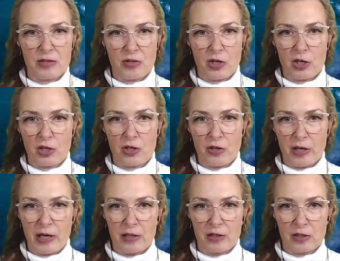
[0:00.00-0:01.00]
there
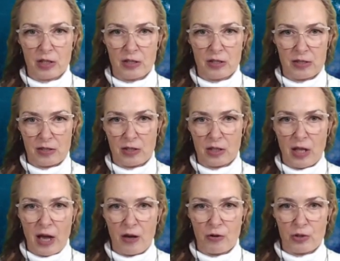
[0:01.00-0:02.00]
that it doesn't
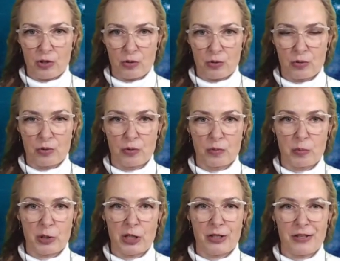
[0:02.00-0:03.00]
allow you.
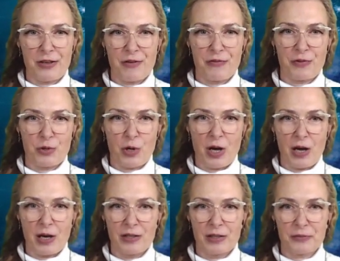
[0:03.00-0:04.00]
But if you
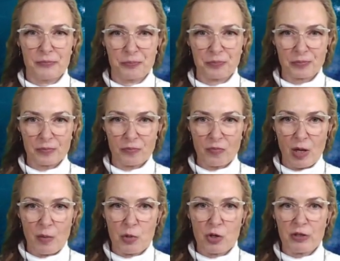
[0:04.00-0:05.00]
had a
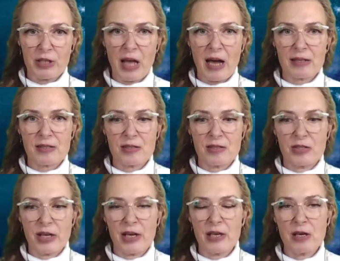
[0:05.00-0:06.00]
more relaxing
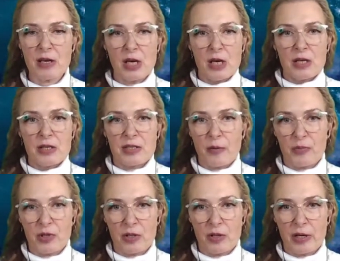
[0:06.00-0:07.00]
day,
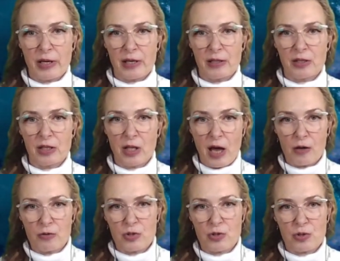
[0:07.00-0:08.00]
something that
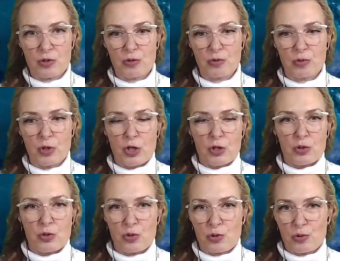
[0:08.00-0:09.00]
allows you
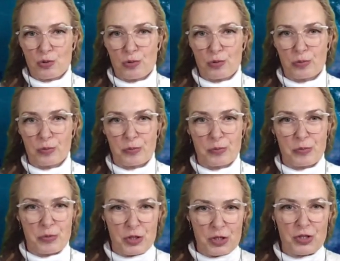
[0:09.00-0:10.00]
to
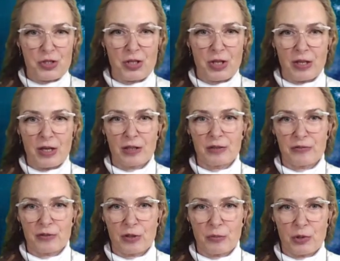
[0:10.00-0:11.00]
disconnect
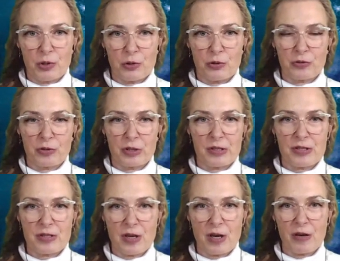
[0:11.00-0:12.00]
from your earthly
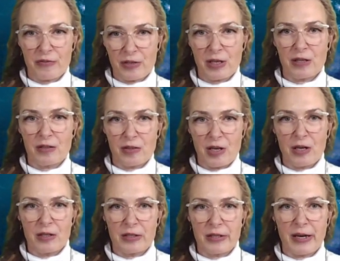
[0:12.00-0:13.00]
stuff, then yeah,
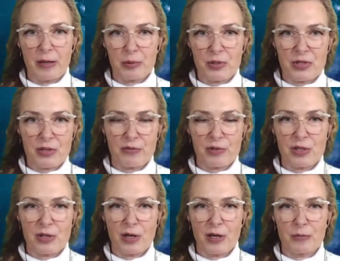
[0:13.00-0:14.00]
that happens every
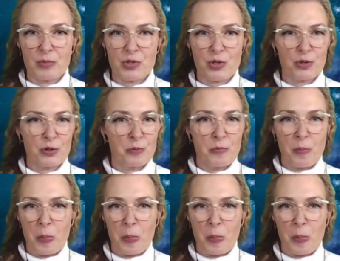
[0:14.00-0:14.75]
time. So